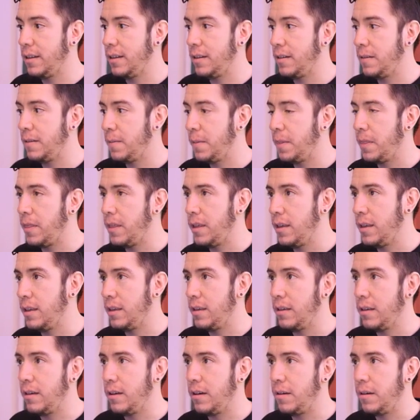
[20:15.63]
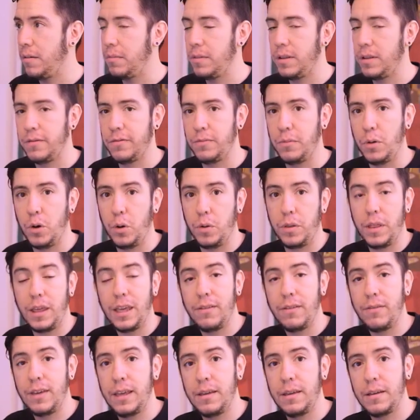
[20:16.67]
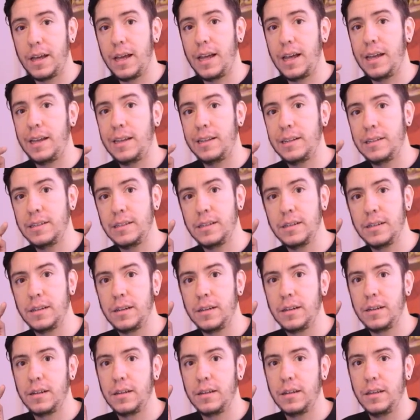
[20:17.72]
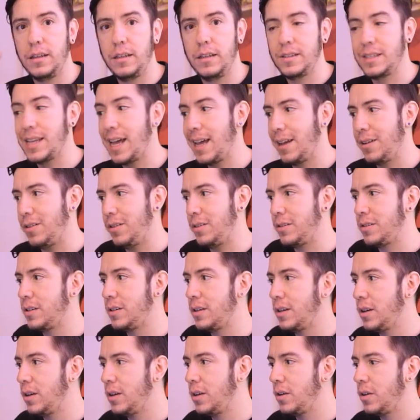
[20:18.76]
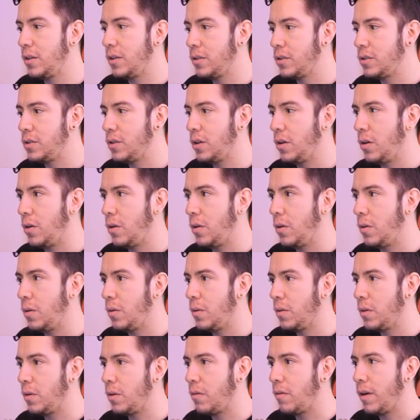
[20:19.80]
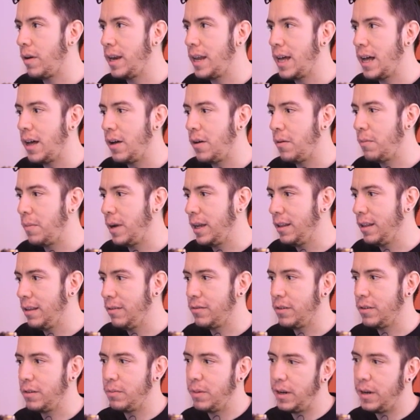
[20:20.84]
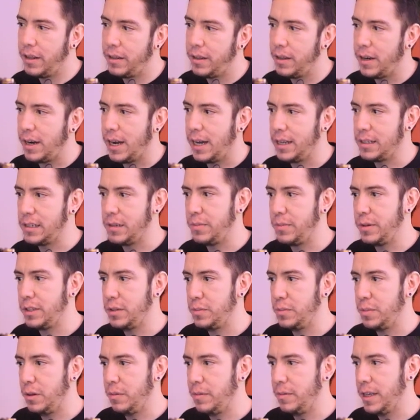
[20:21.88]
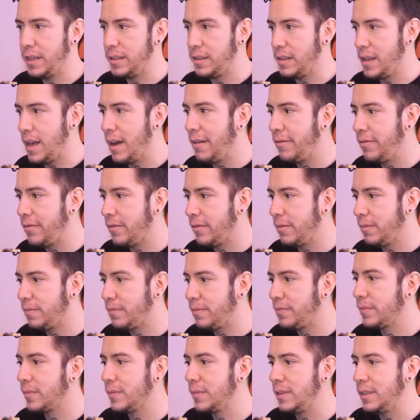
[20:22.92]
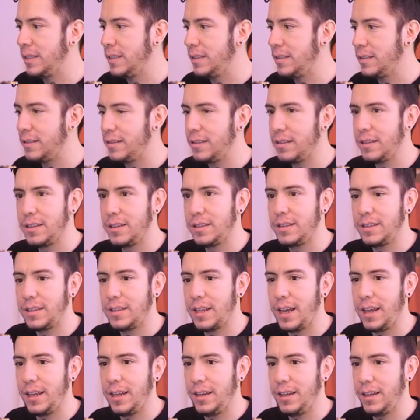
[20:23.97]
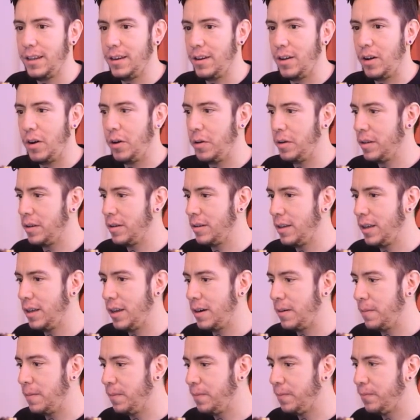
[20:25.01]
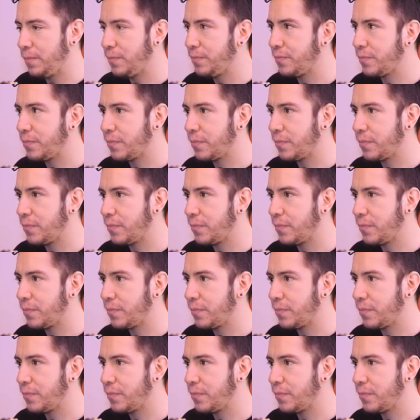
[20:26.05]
in the both Eevee and in cycles. So right now by default Blender adds a principal BSDF, this tiny node here,